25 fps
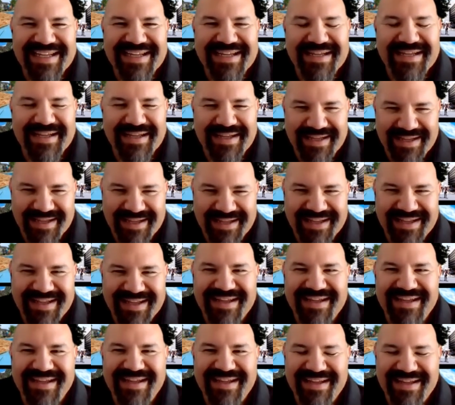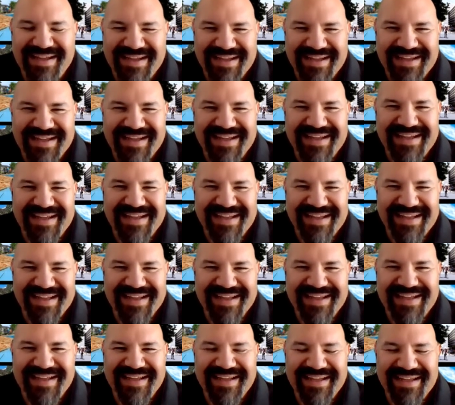
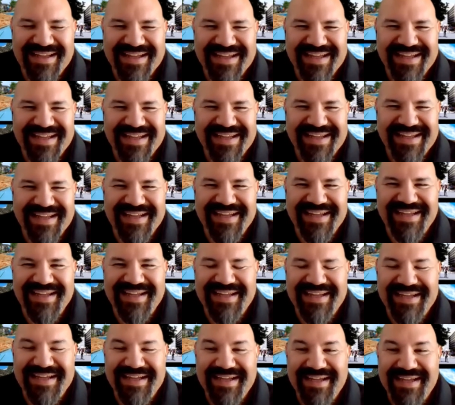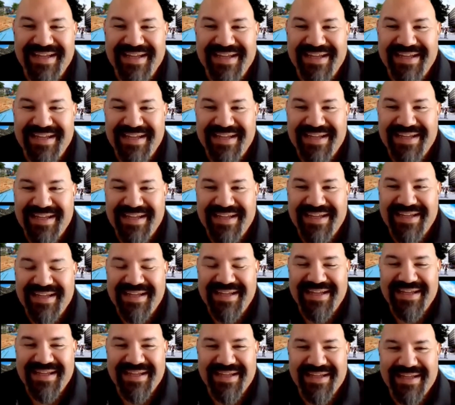
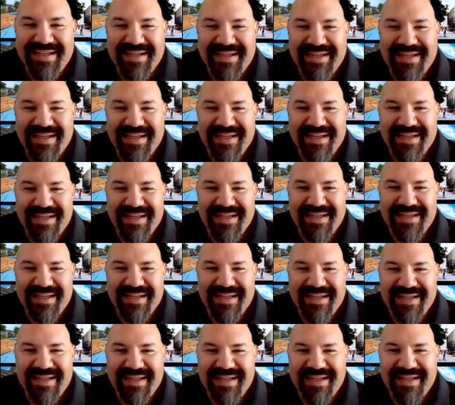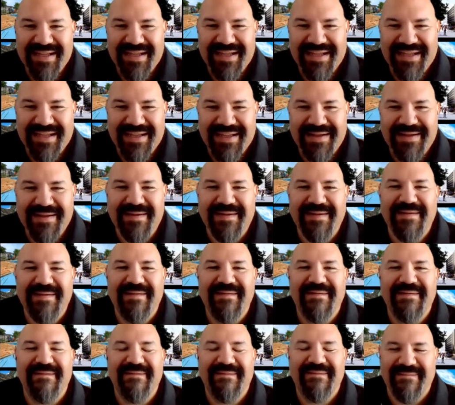
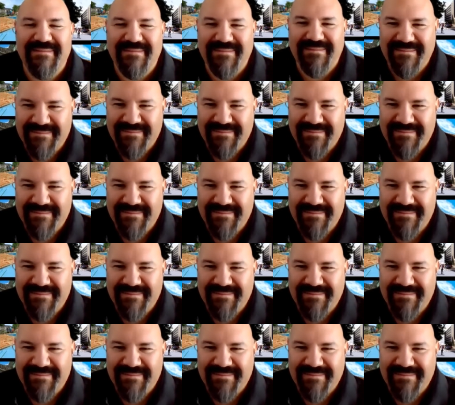This person isn't speaking.